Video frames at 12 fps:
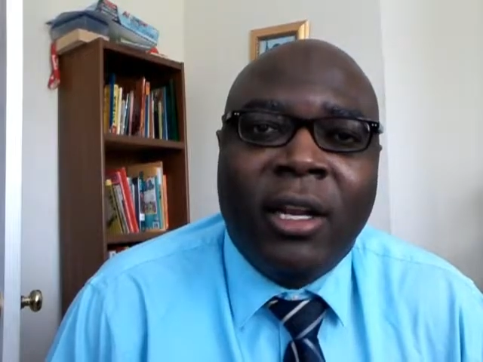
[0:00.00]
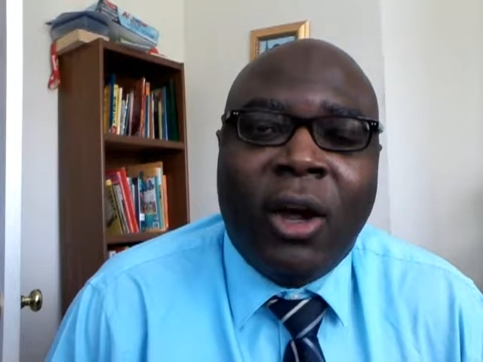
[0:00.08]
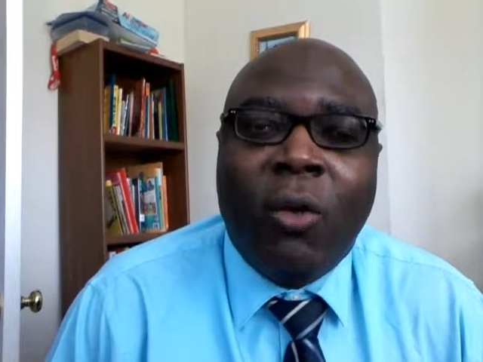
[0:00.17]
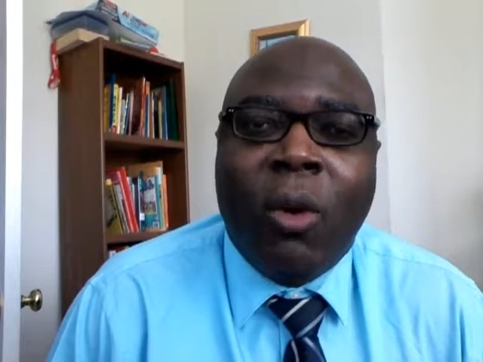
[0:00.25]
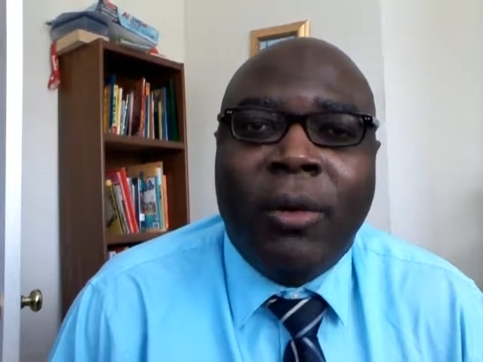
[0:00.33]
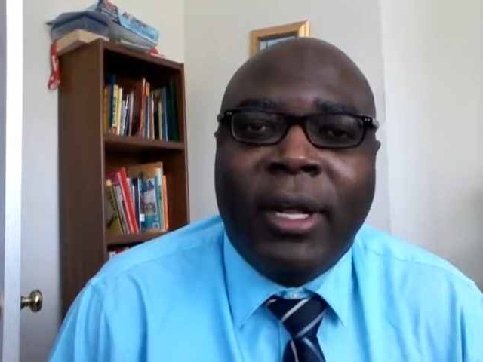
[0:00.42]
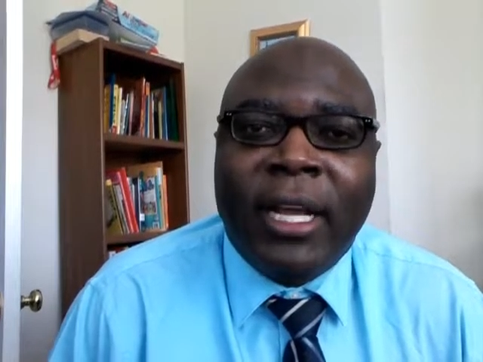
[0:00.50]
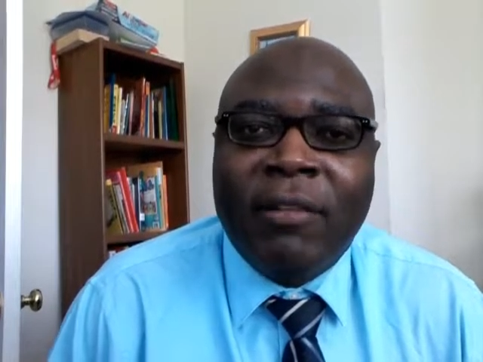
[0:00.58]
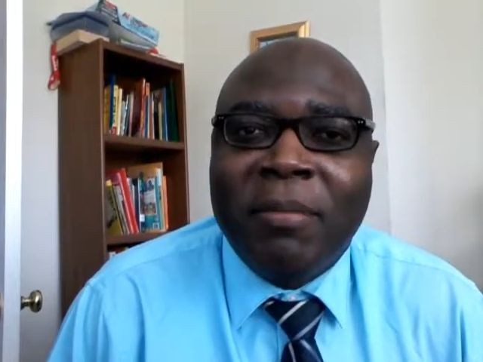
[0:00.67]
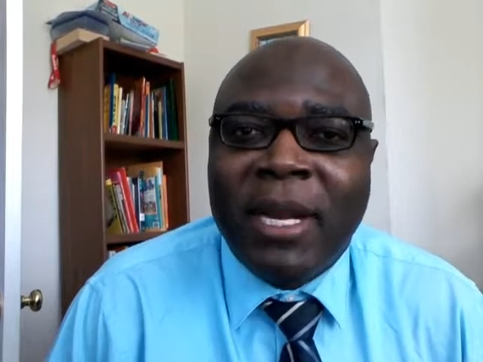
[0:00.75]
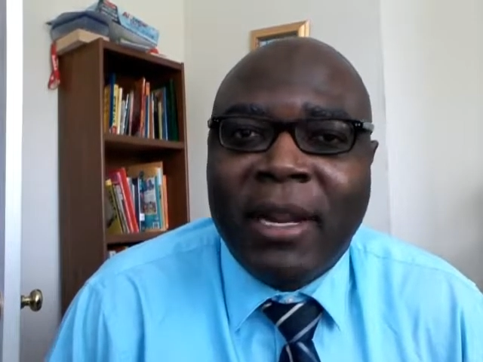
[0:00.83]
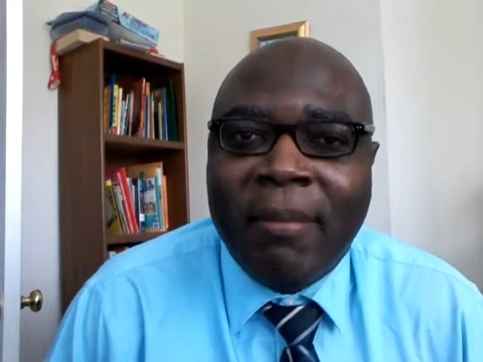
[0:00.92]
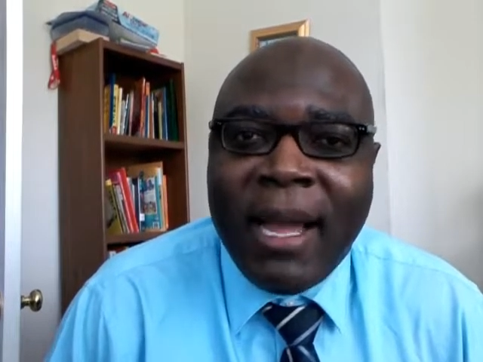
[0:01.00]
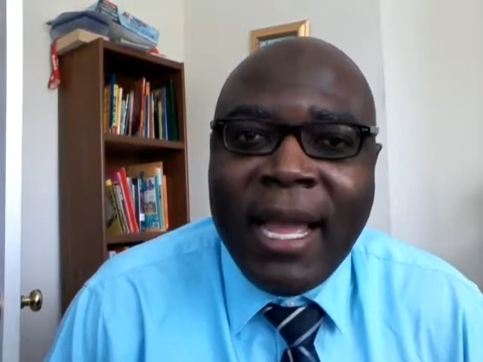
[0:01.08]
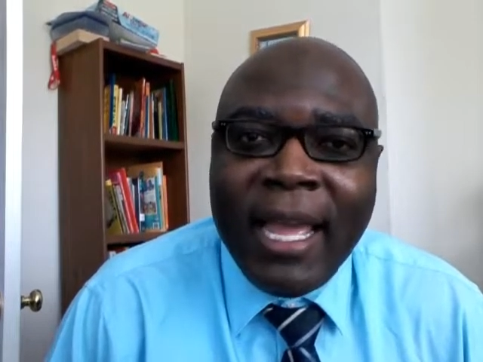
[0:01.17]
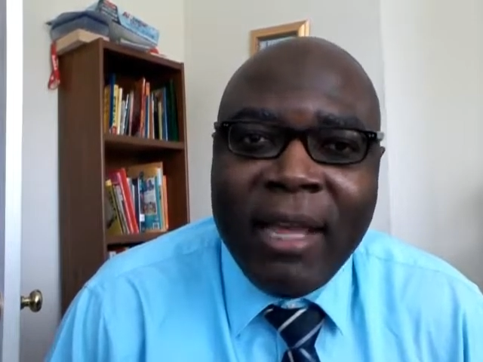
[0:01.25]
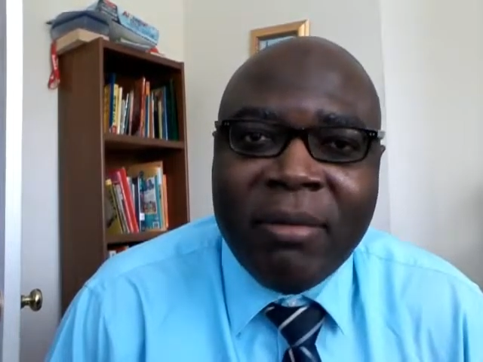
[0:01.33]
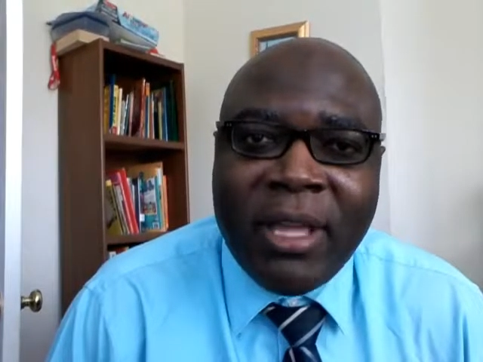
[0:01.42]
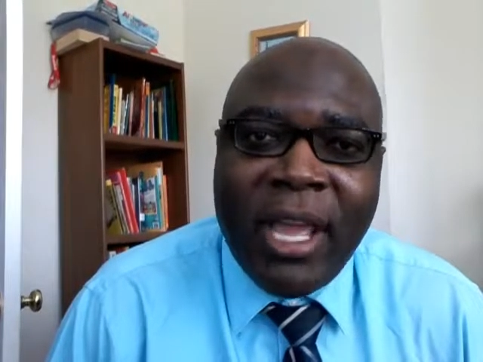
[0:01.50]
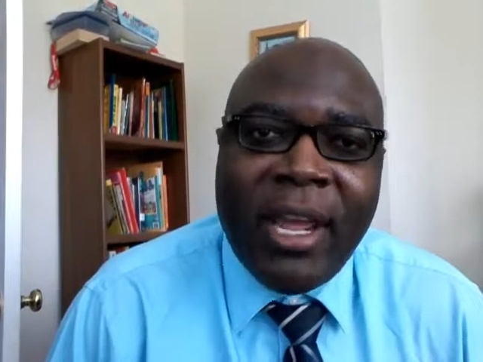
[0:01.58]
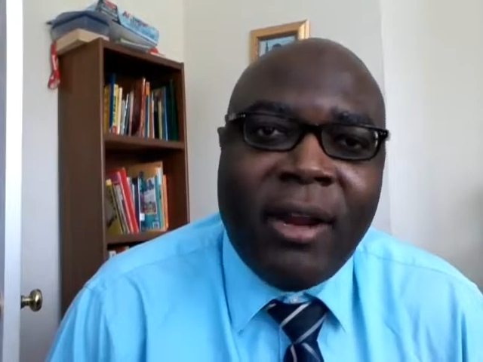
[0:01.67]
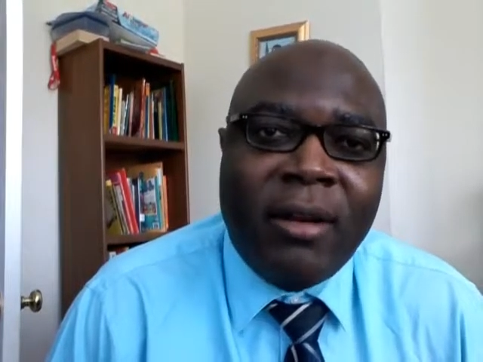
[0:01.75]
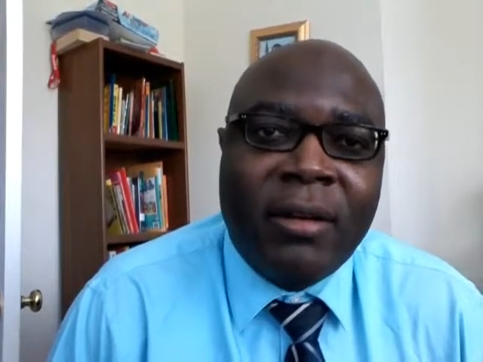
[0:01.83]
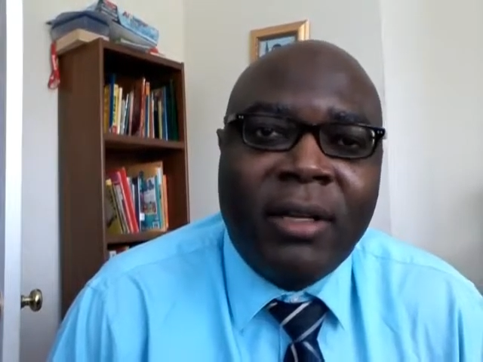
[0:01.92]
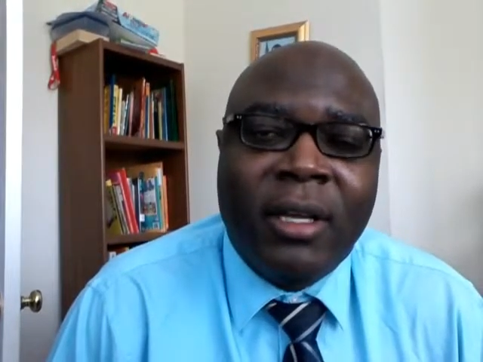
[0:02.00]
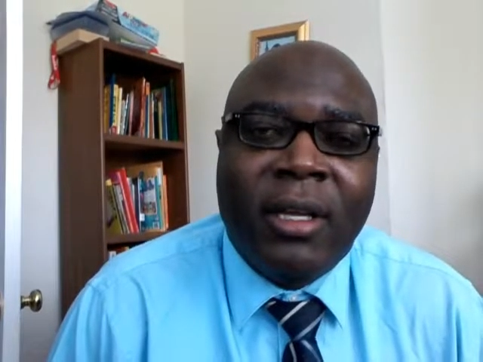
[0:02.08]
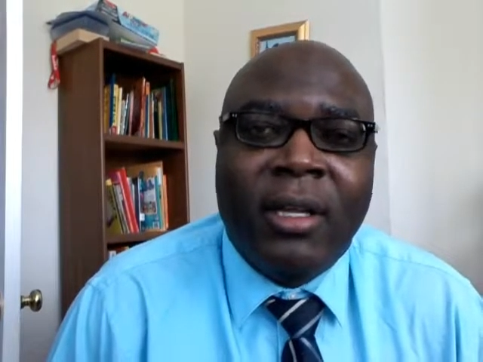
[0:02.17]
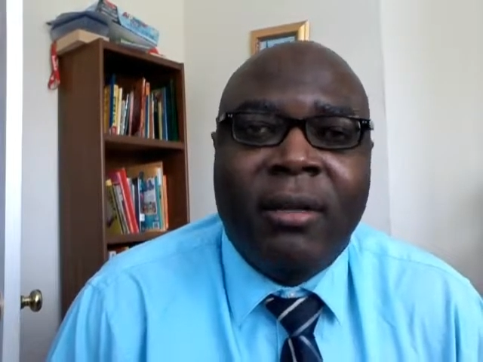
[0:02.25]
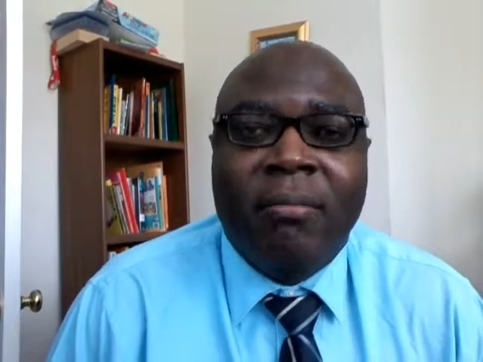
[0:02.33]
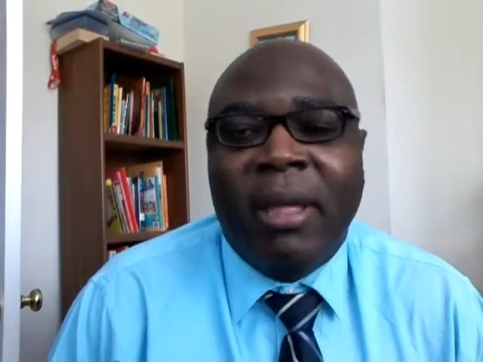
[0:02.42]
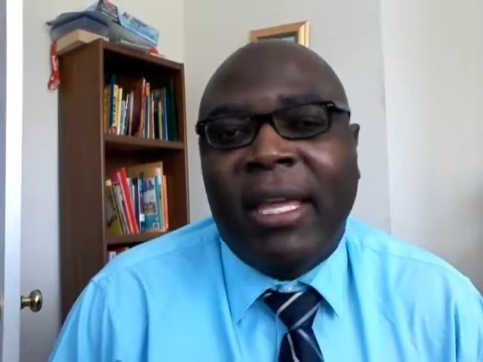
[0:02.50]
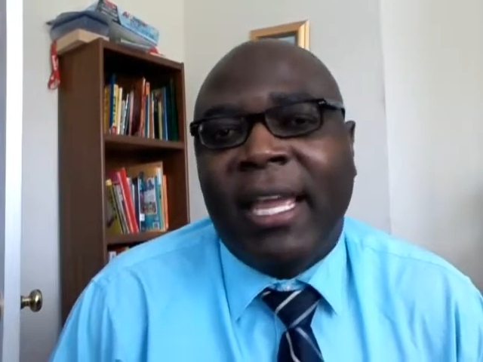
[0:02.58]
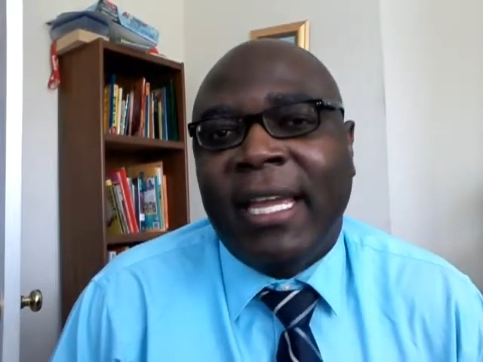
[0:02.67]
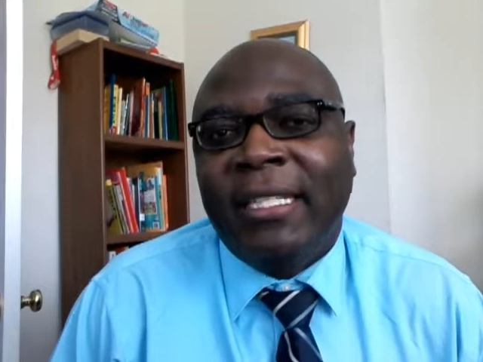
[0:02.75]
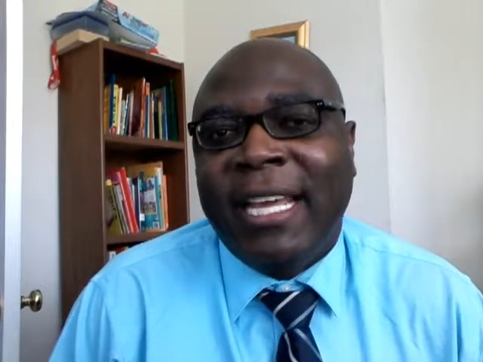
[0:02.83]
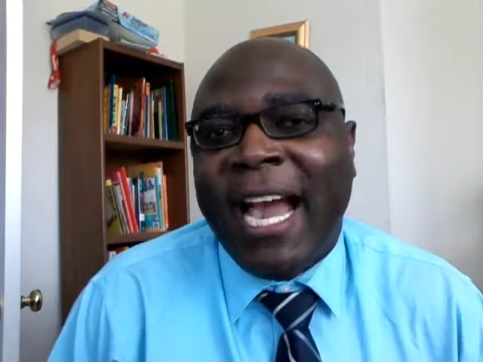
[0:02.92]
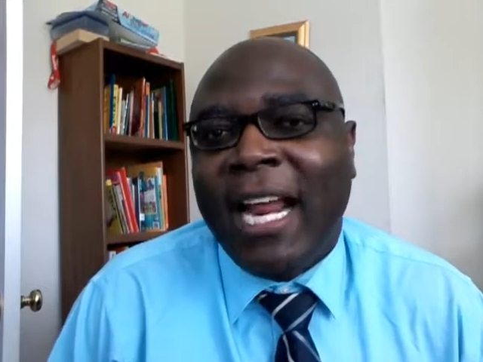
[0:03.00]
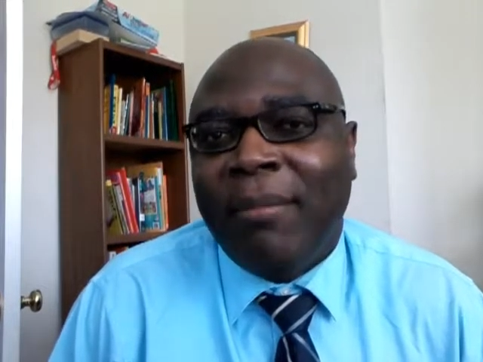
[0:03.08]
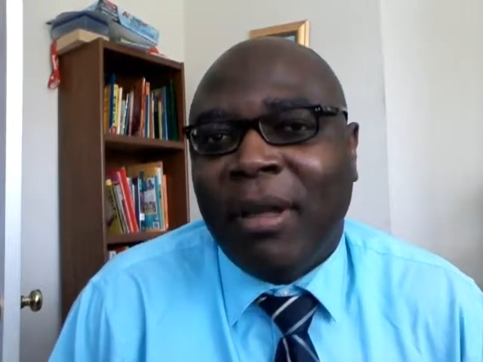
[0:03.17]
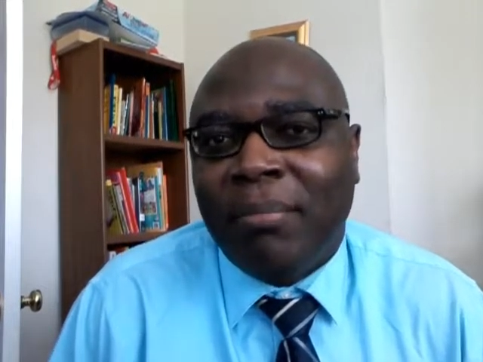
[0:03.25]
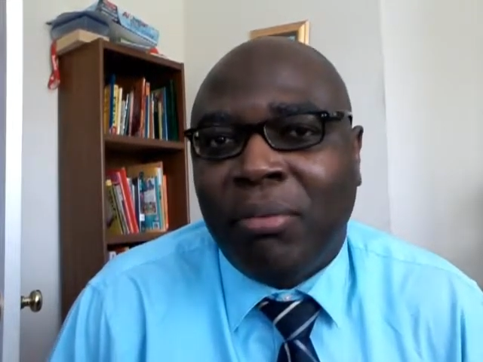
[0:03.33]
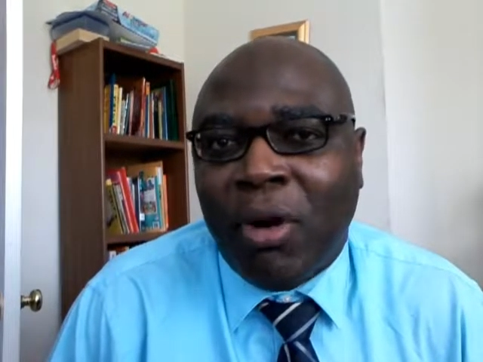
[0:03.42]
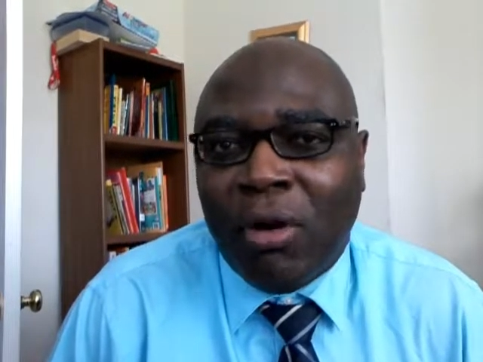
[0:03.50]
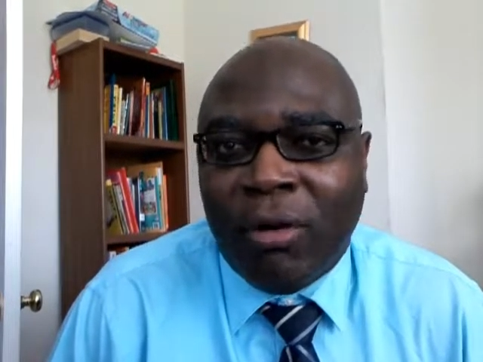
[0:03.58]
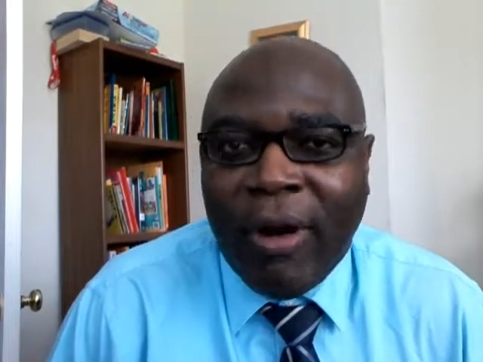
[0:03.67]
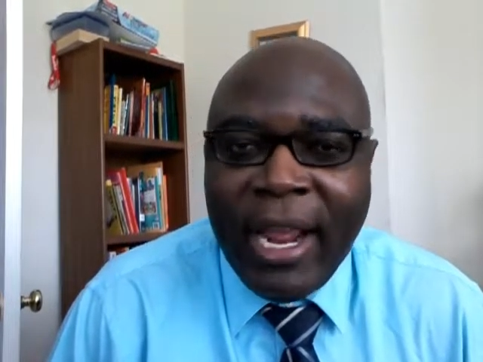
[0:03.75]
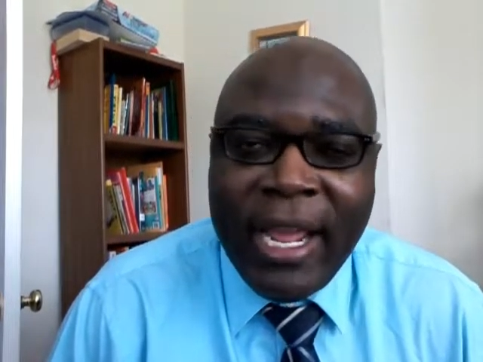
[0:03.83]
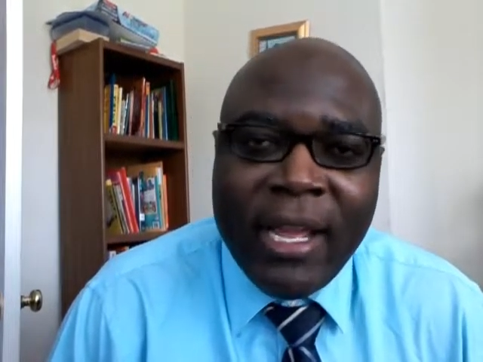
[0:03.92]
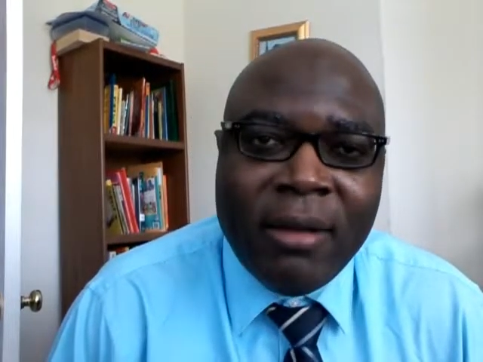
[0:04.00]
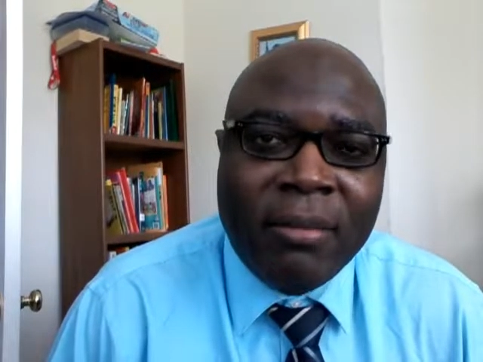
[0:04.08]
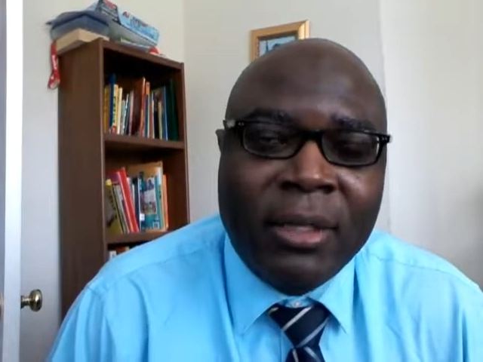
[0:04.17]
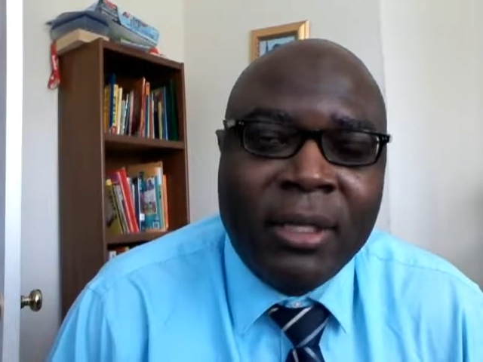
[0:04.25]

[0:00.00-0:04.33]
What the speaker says: don't want the government in my health care, big entitlement program,